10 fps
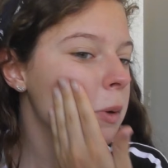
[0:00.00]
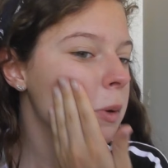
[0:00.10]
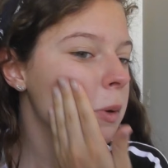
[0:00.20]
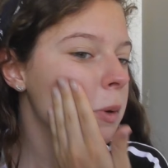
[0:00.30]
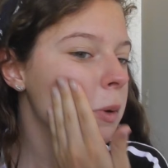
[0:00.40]

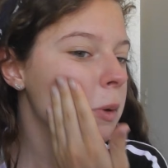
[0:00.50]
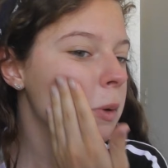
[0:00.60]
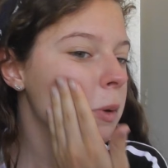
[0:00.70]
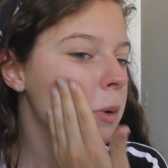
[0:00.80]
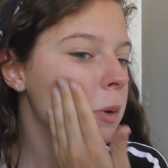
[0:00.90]
this? like,
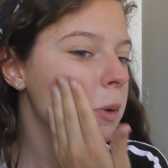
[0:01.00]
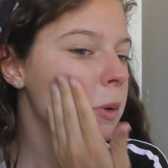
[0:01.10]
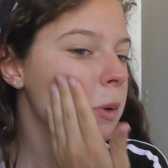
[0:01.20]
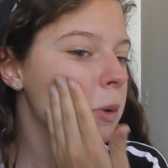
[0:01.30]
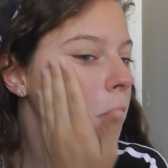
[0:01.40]

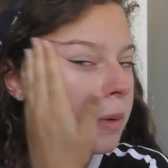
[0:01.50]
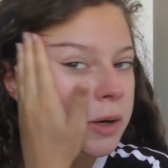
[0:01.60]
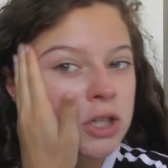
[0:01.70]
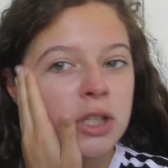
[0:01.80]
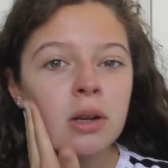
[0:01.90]
seriously. Oh, we're
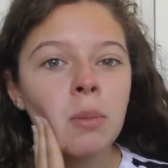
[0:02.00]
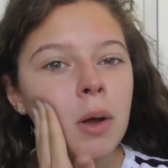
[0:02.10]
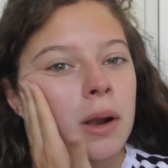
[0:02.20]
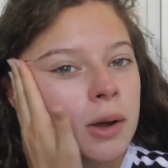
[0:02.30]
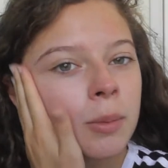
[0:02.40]
just going to
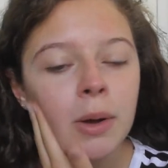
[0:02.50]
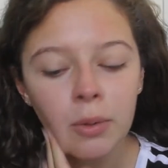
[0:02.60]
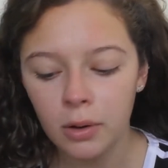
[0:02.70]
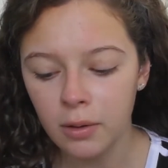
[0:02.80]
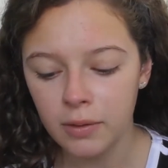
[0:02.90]
put a little bit
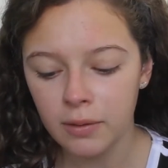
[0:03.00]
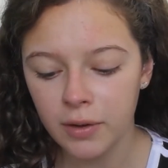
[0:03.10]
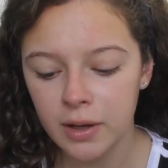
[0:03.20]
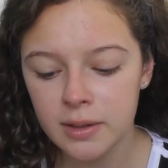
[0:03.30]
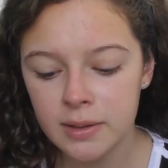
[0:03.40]
all over the
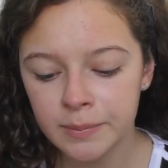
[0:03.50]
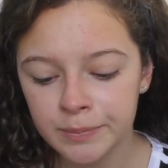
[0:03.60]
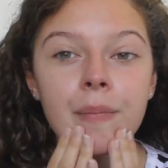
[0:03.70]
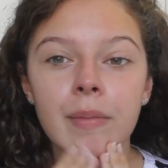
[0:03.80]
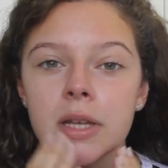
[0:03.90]
face.
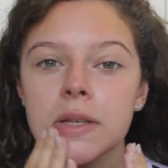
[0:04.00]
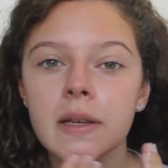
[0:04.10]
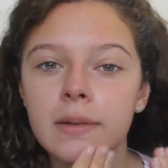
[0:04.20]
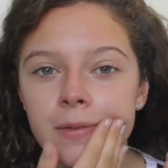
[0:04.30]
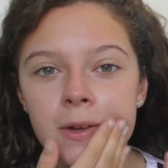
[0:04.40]
My
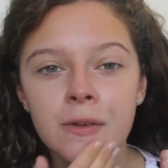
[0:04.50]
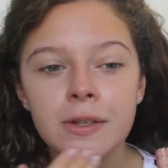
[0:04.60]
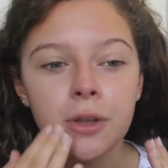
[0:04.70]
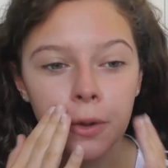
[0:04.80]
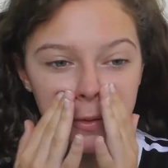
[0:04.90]
skin feels
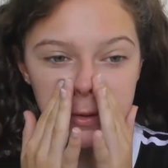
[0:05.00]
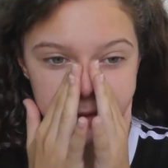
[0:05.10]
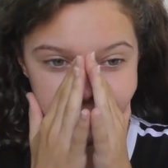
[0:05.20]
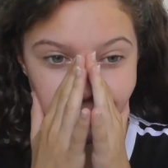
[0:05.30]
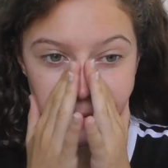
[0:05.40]
so
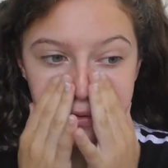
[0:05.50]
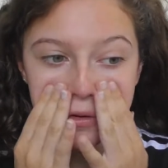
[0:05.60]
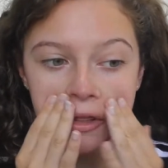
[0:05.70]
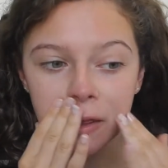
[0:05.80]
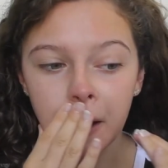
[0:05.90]

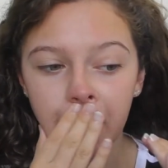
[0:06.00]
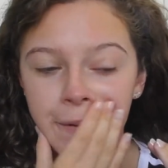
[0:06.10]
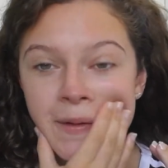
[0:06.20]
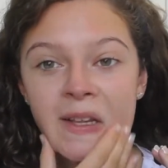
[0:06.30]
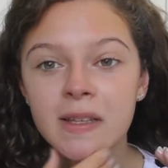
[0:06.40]
smooth
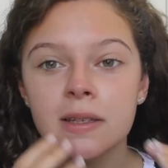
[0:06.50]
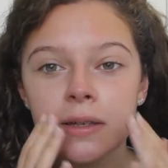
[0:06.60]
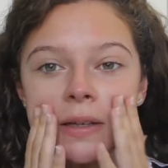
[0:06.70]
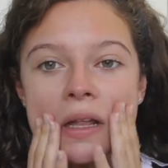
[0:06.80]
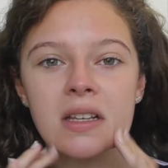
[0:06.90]
now. It's
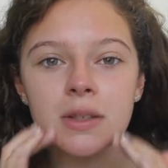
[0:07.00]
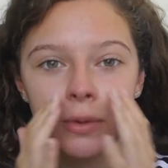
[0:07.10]
That's